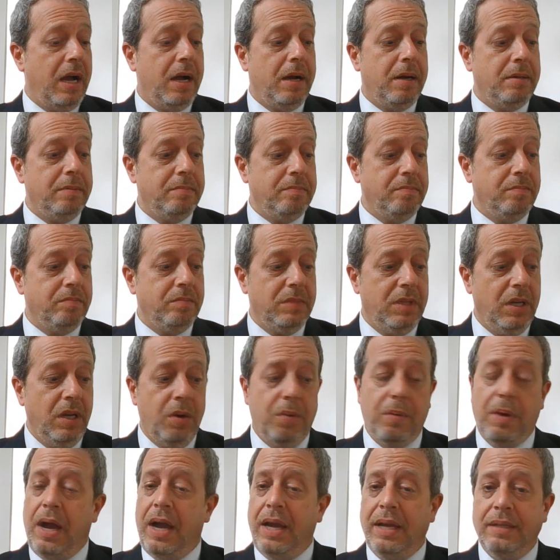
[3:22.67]

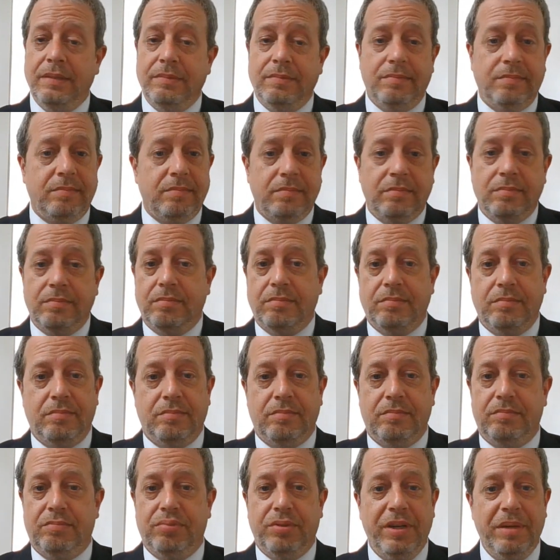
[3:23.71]
I
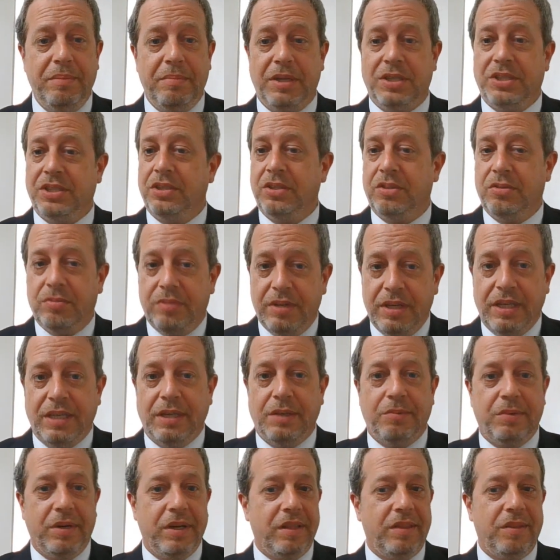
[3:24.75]
pretty much
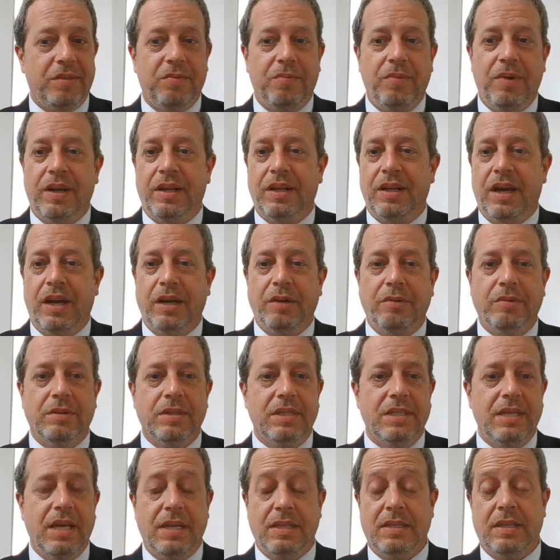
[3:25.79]
agree with what
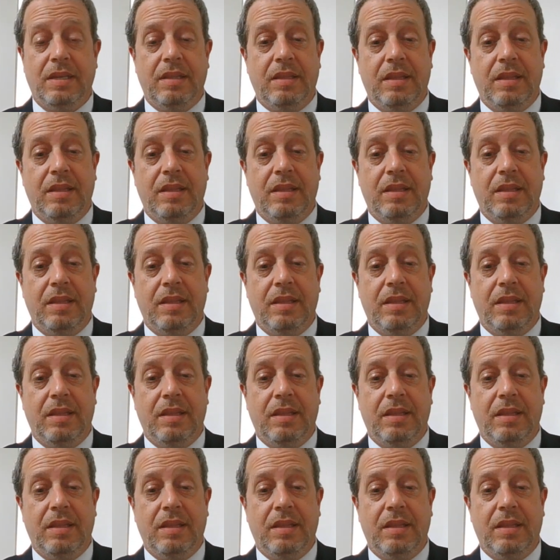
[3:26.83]
Iris says.